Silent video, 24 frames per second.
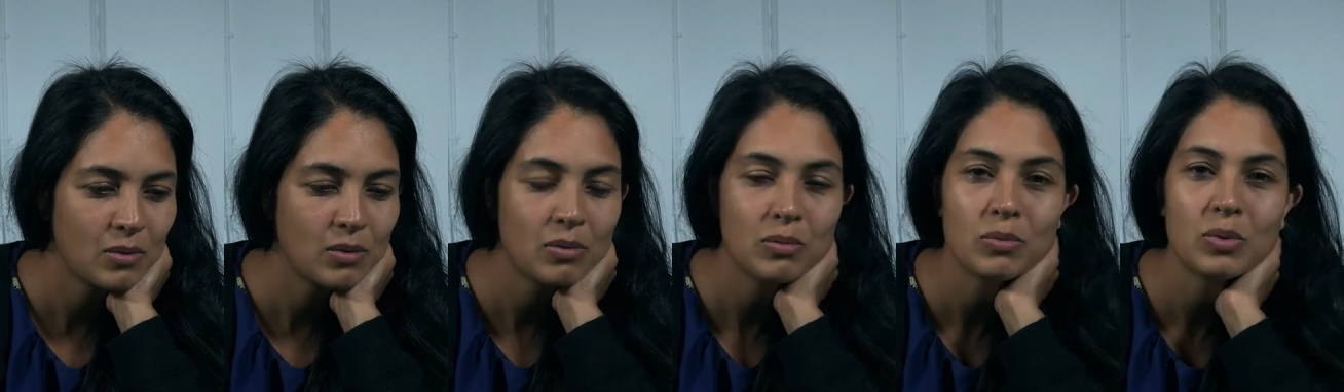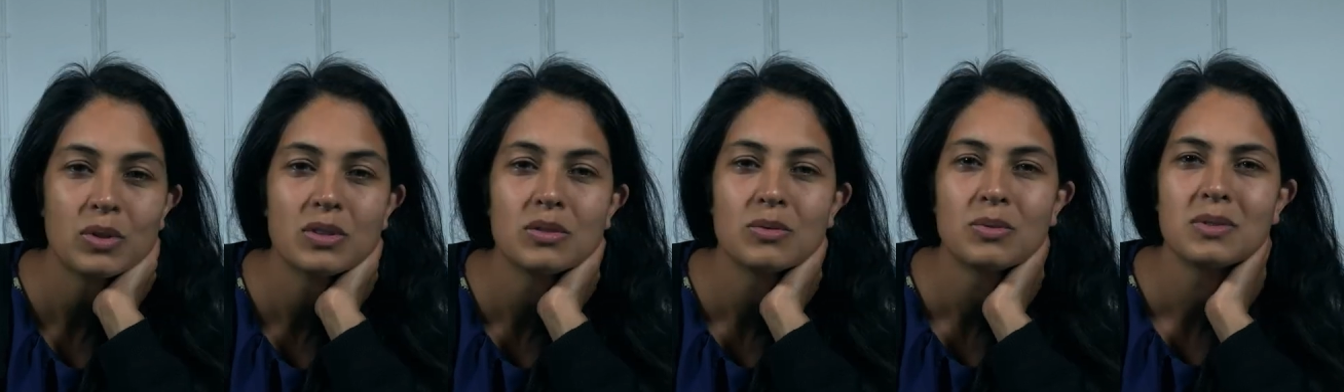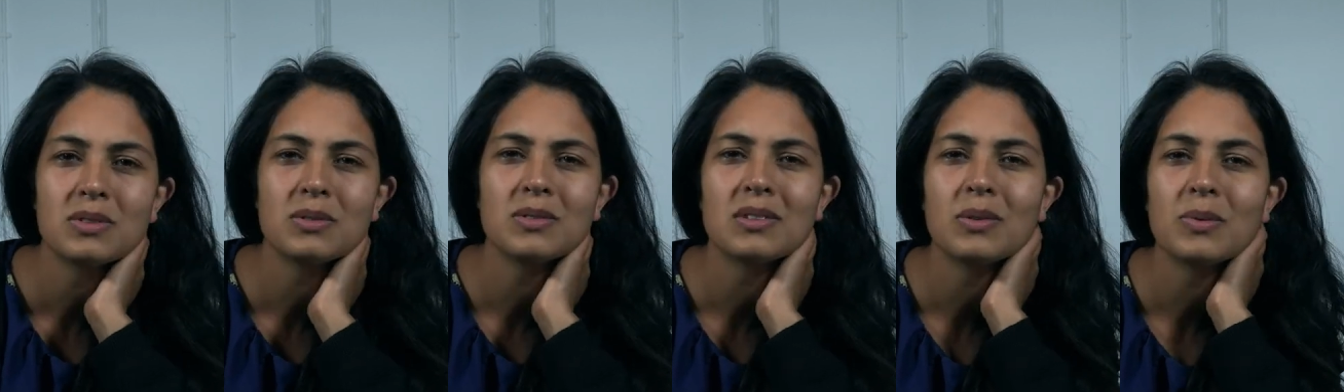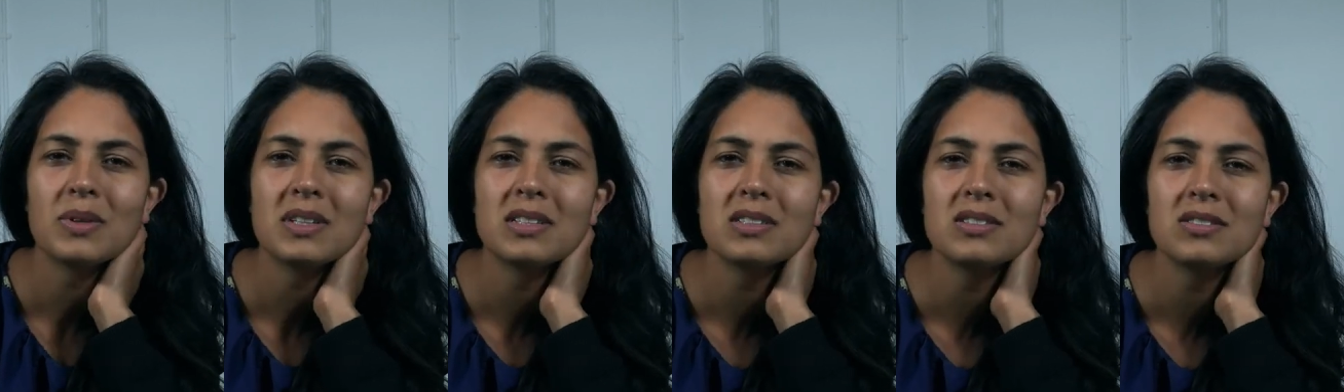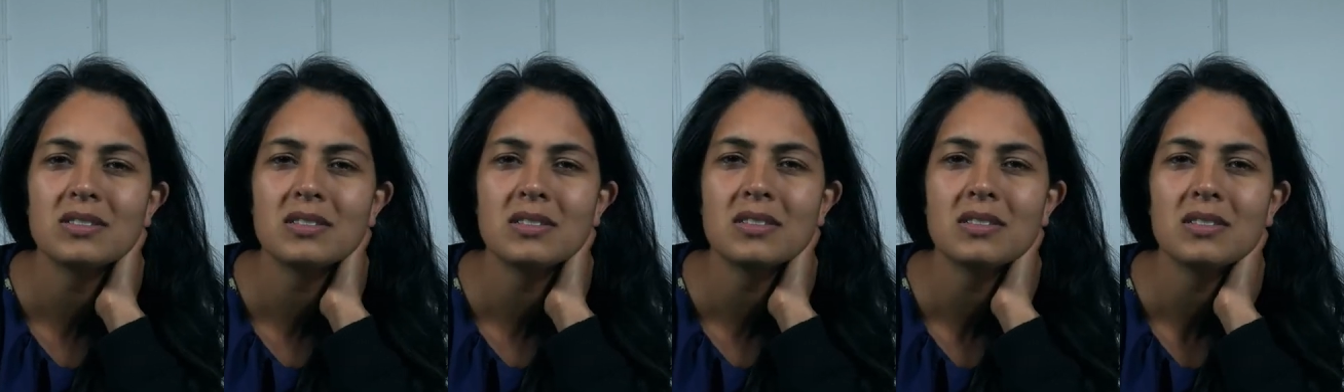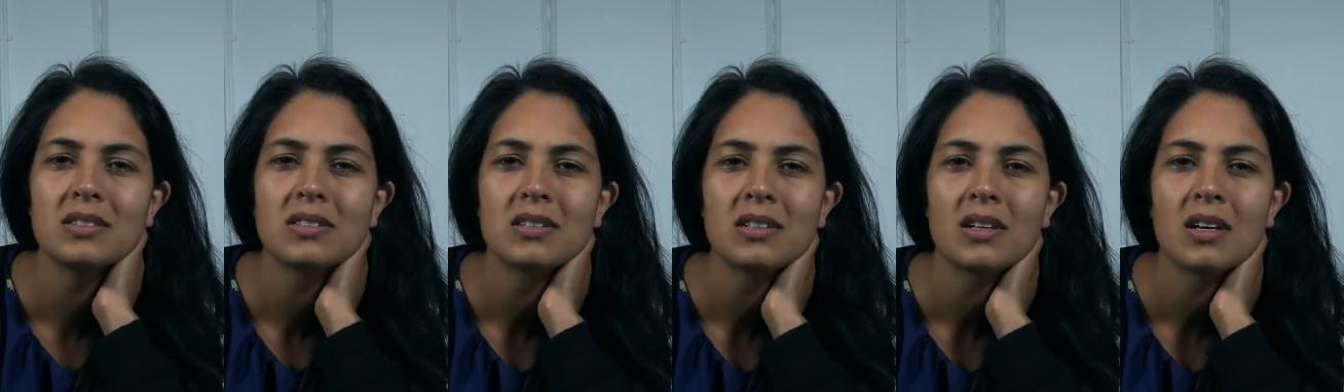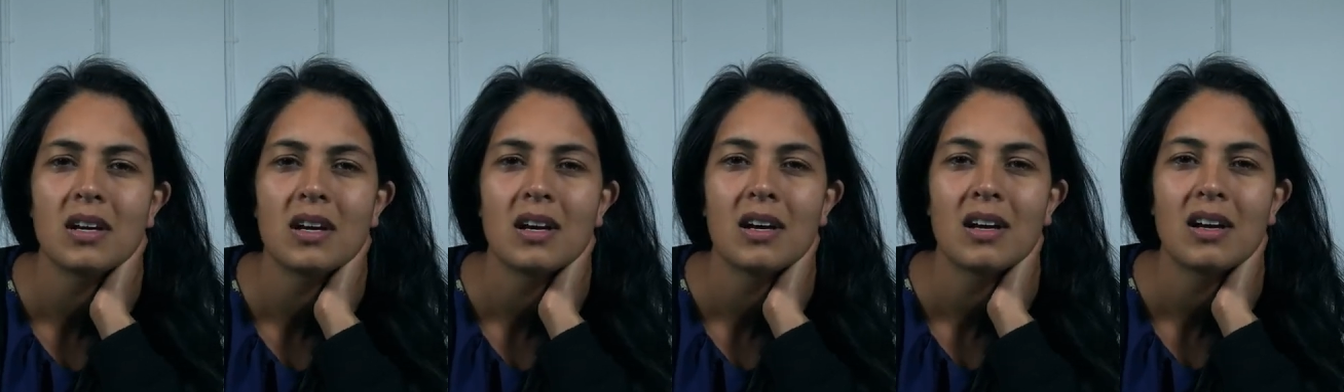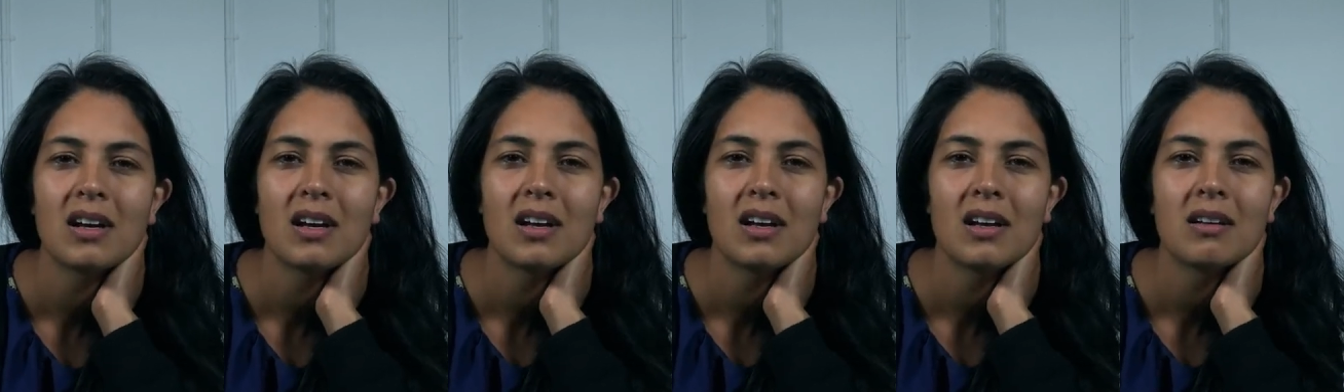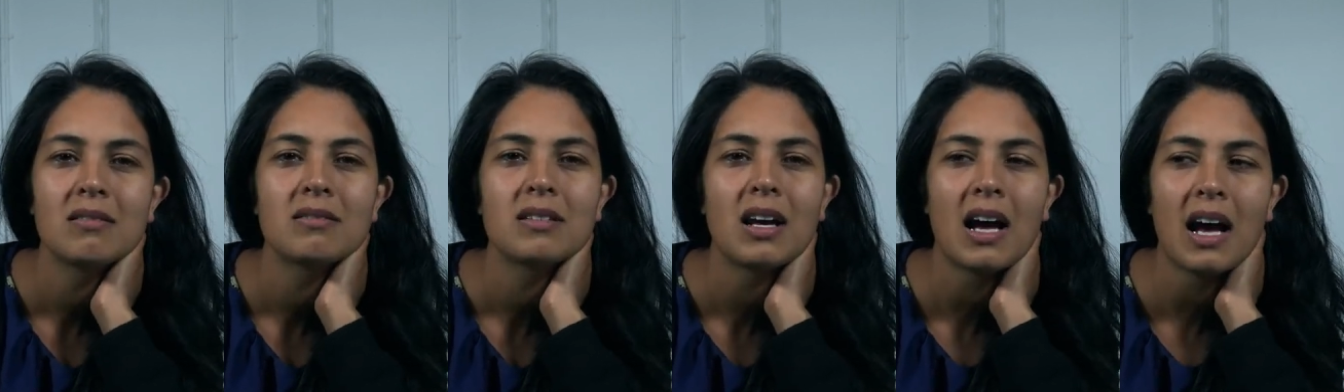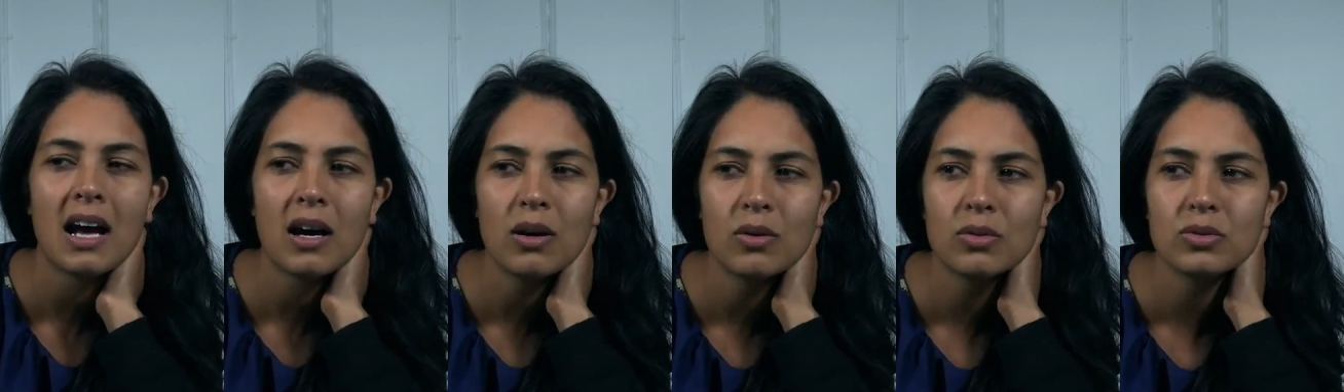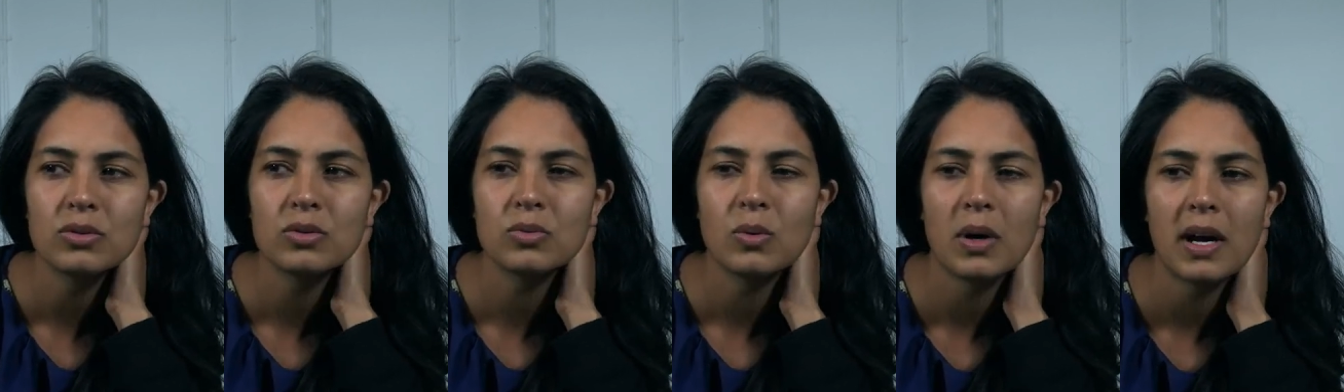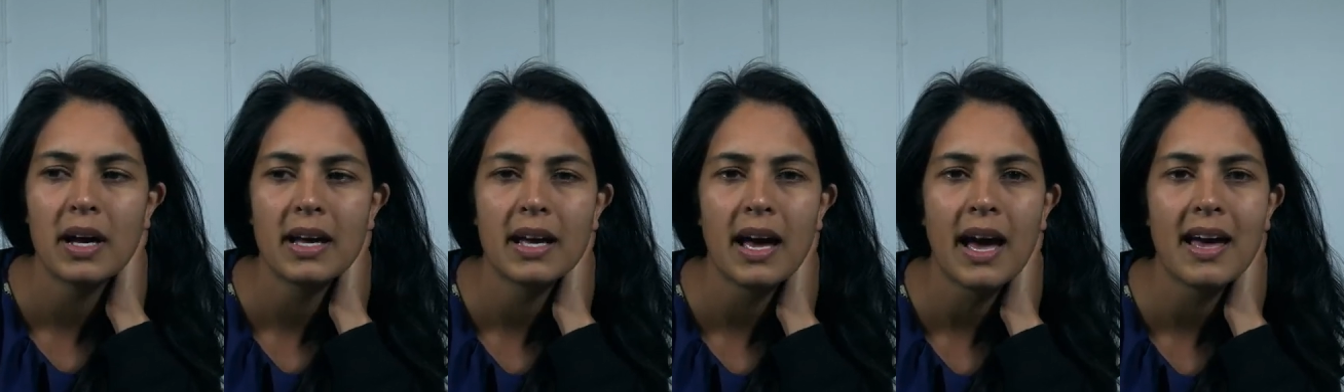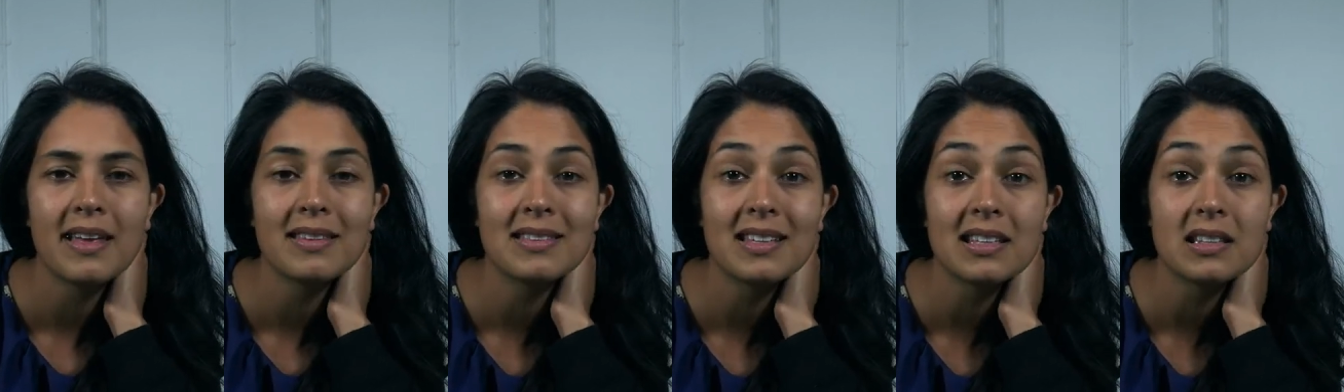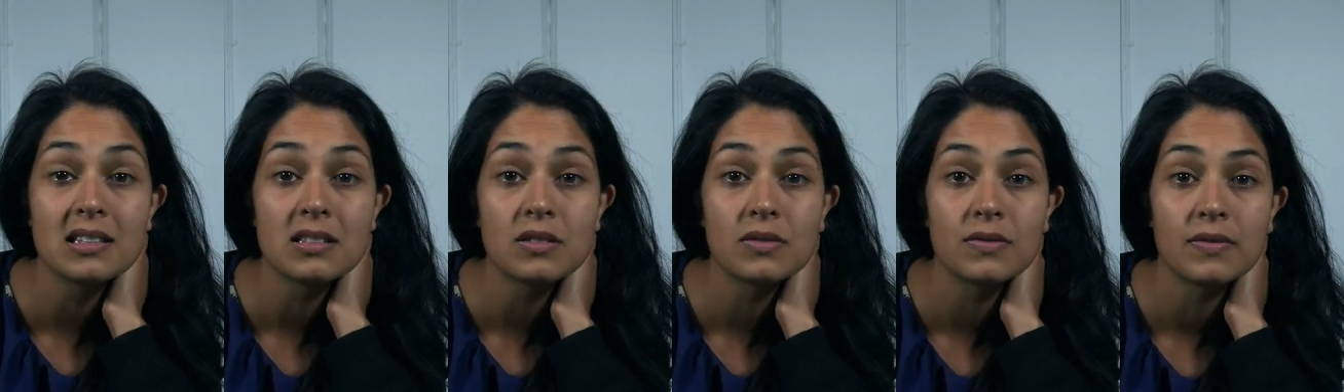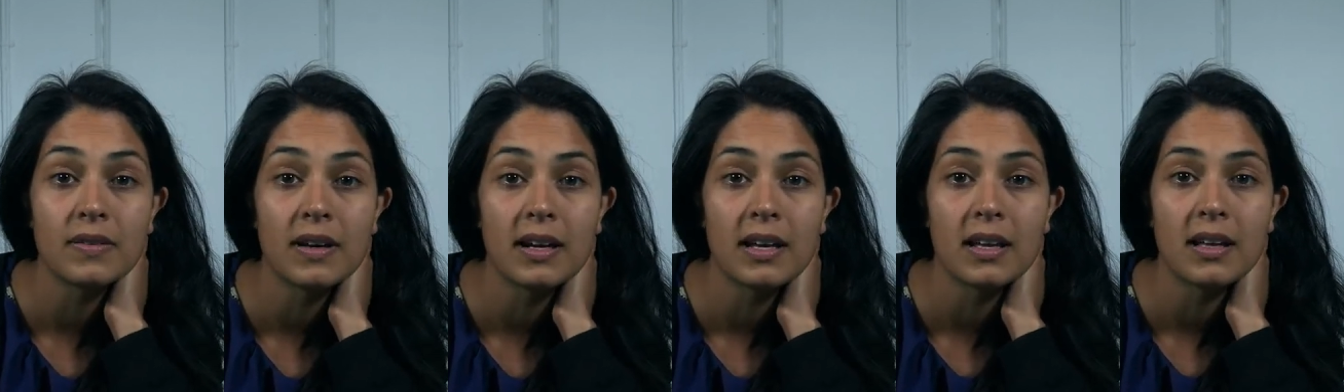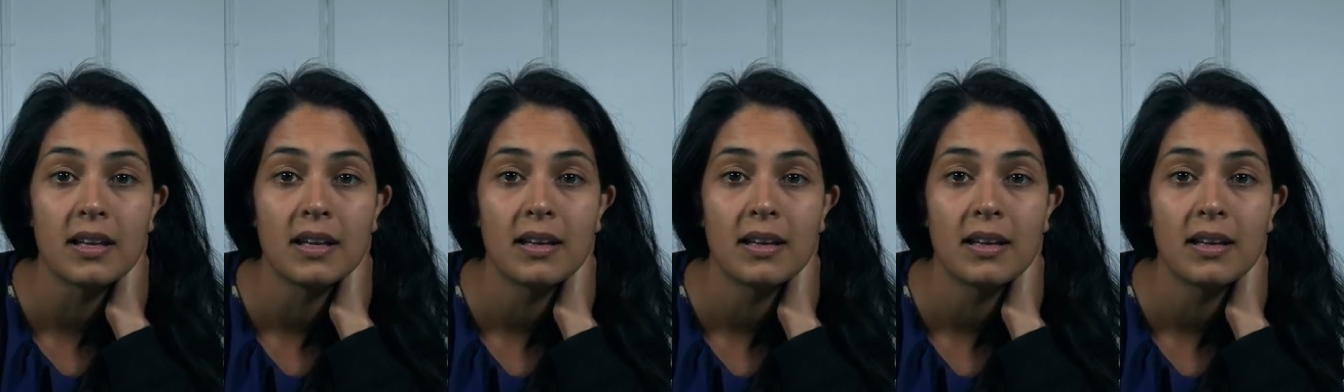What was the question? How do I identify?